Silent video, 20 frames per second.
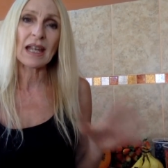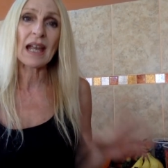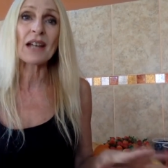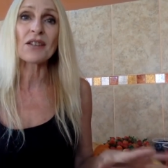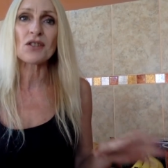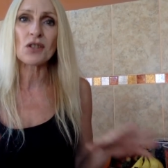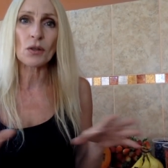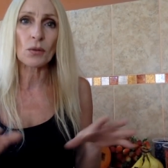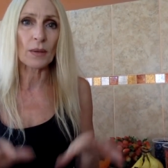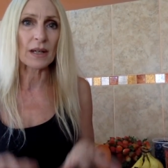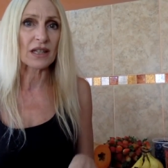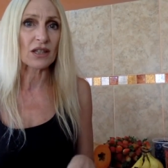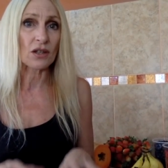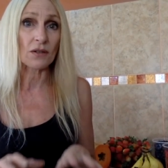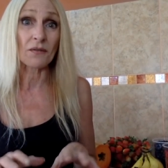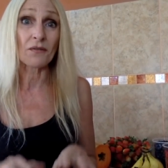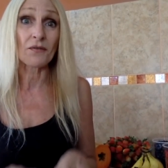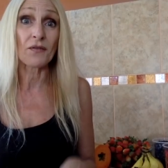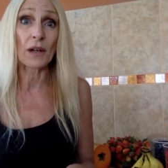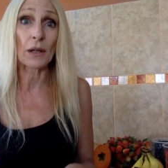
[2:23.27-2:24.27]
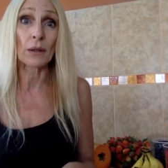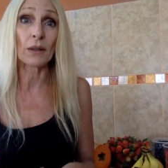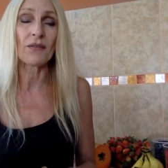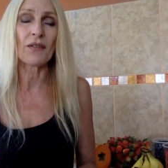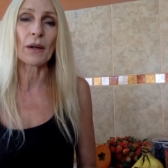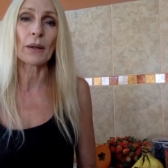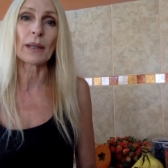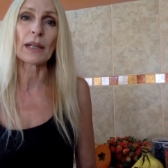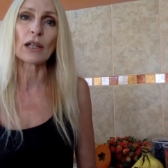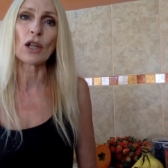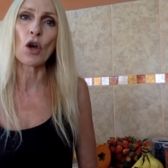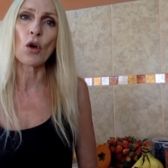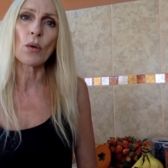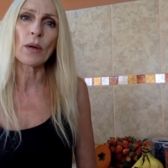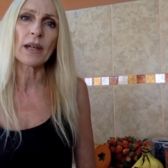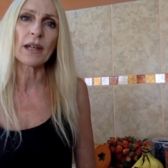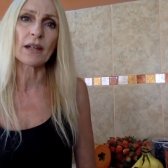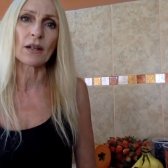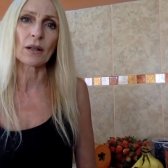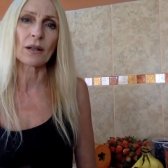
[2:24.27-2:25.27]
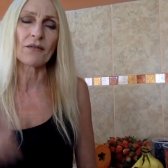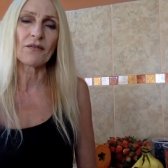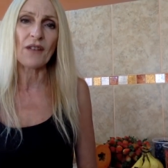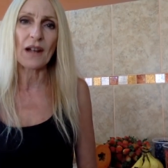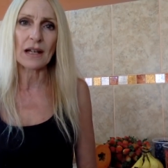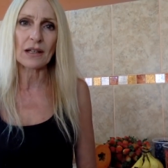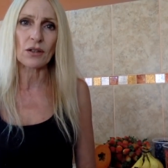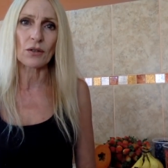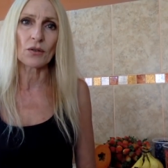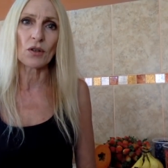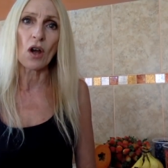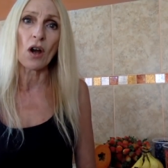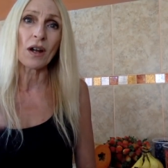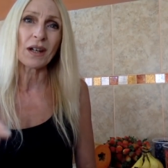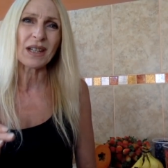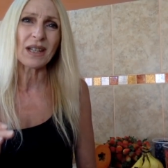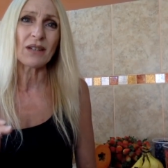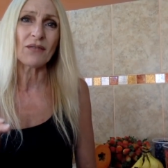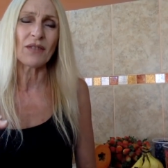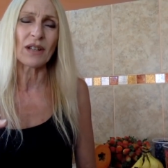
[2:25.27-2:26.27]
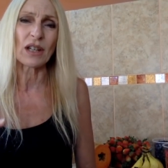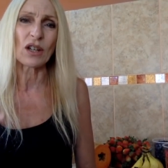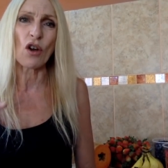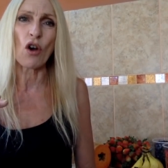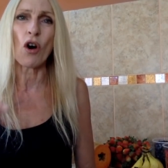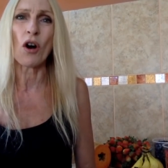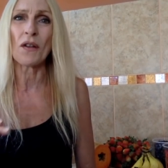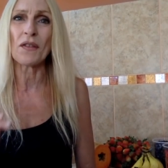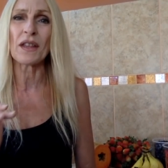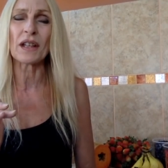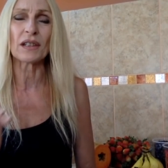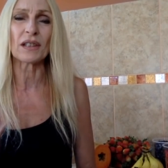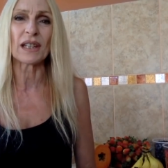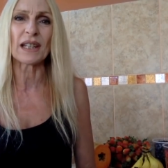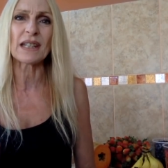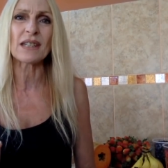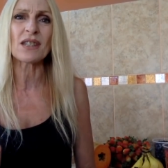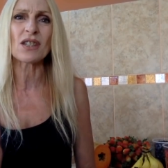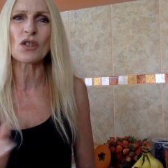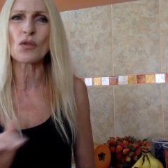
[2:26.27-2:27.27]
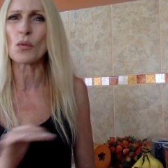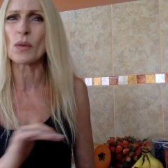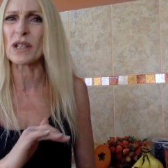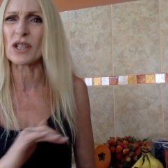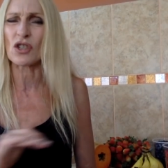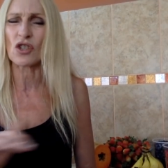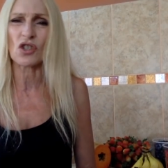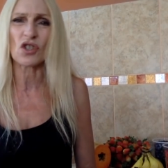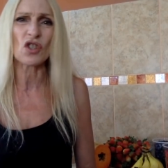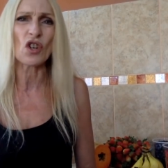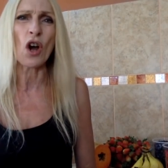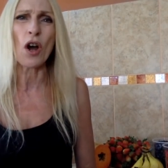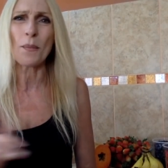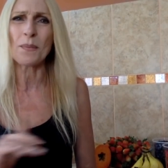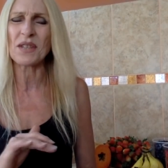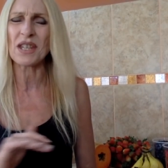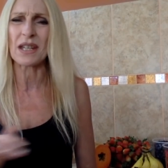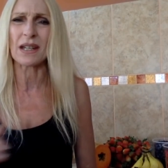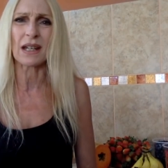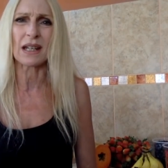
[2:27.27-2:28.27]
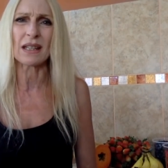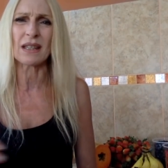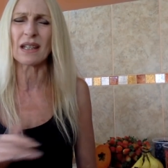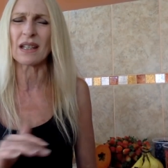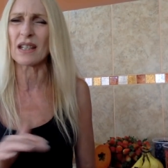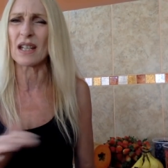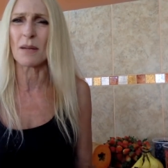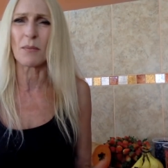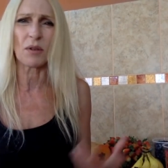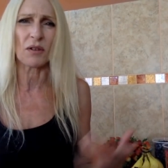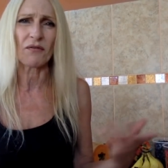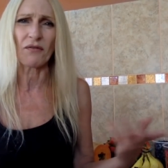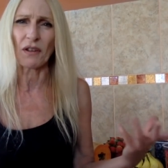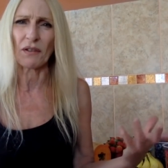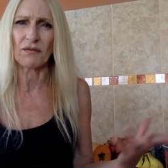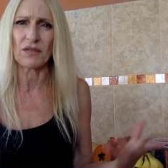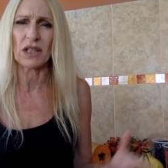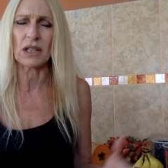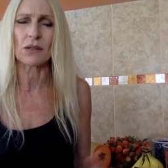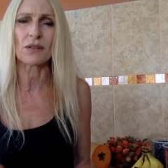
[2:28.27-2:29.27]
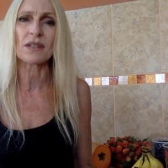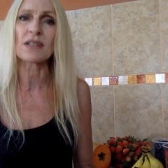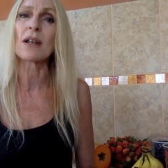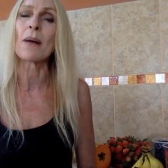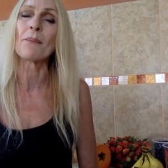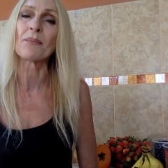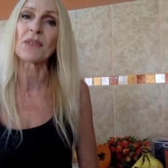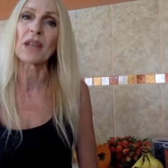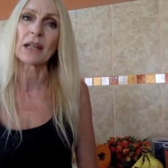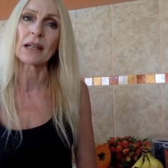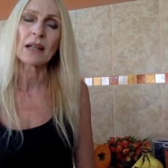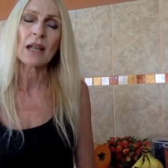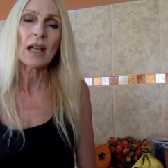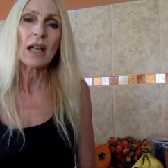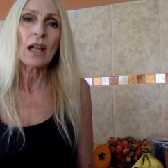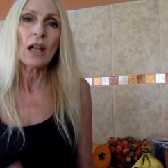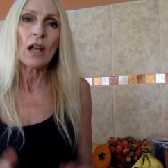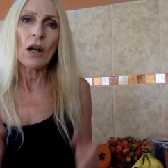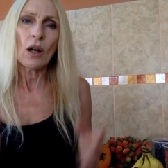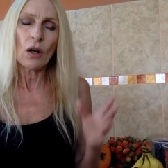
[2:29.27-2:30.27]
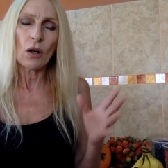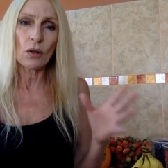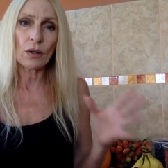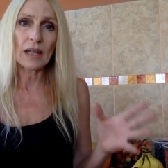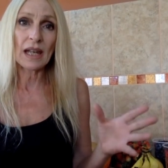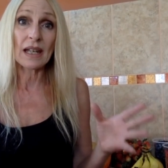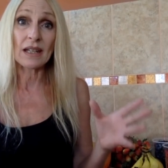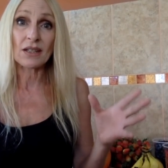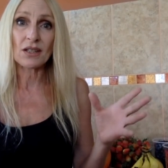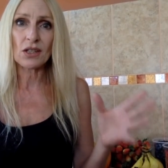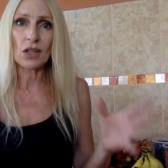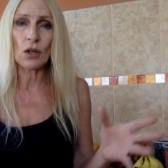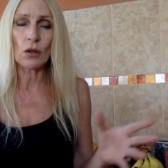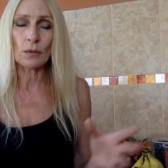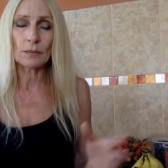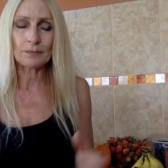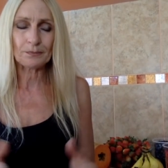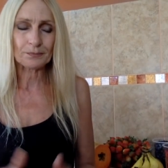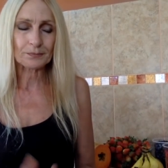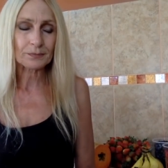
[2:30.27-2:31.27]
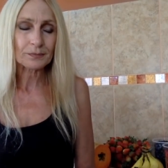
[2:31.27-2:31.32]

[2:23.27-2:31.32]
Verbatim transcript: cancer rates are very very low here in fact they're not even on the list which stops at i think number 50 or something okay so